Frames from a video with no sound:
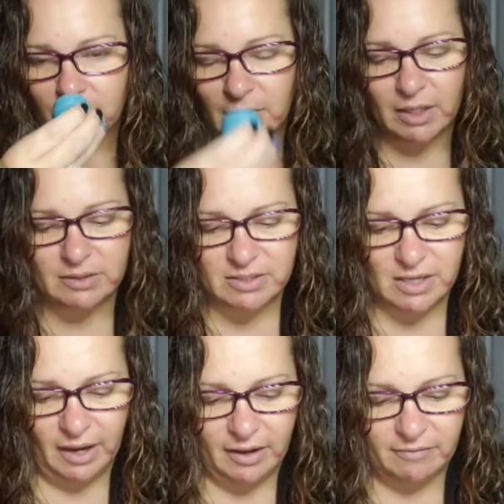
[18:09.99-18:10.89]
It
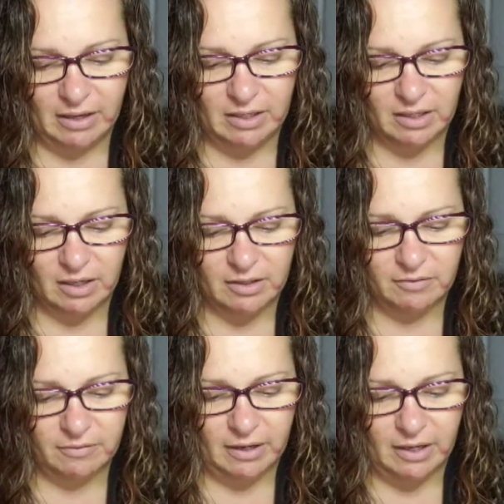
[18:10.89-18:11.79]
doesn't have any kind
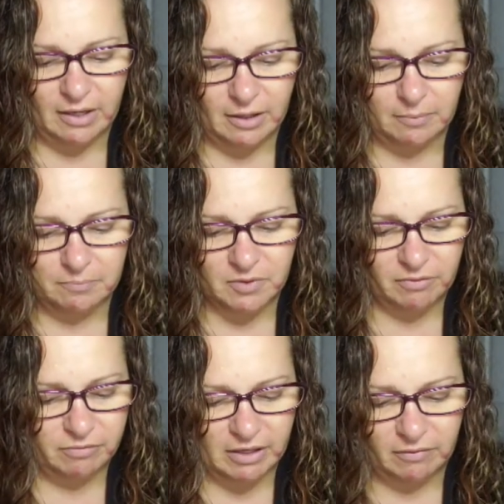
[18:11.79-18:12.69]
of a
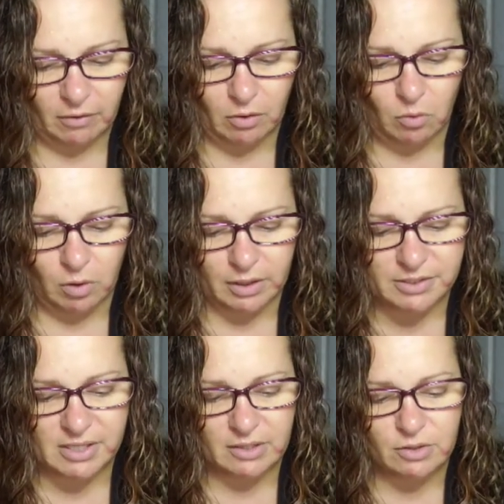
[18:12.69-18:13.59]
flavor or a
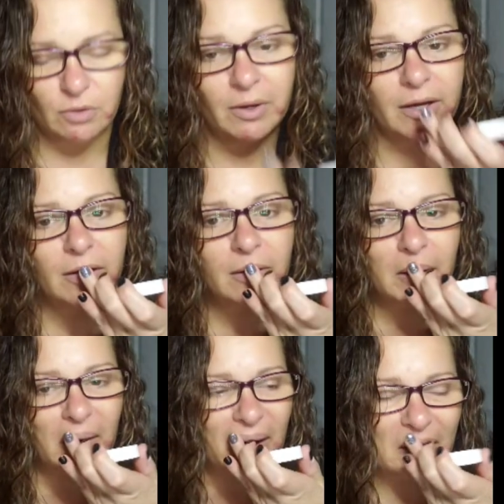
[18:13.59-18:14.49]
scent to it.
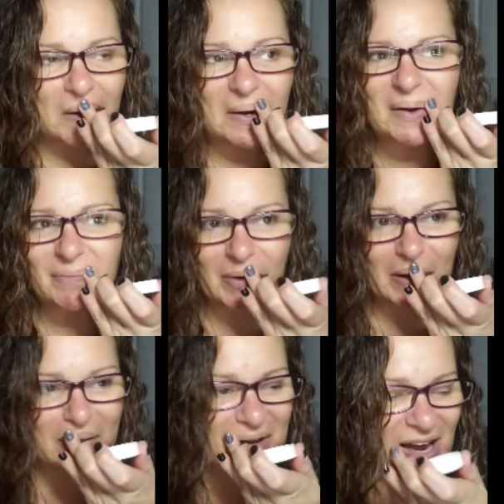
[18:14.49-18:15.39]

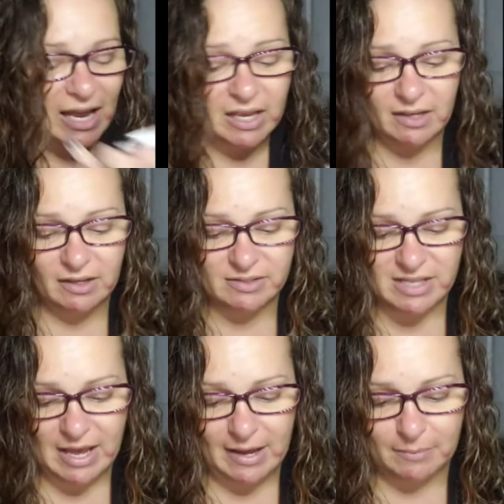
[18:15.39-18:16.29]
But it is
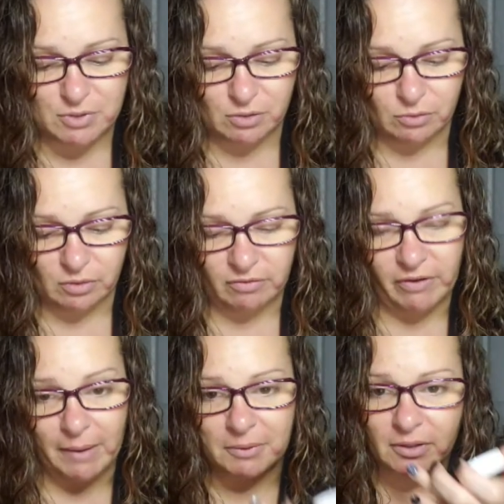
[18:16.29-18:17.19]
absolutely
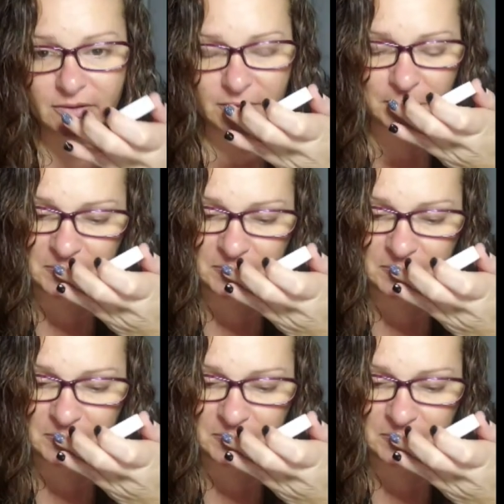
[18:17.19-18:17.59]
fabulous.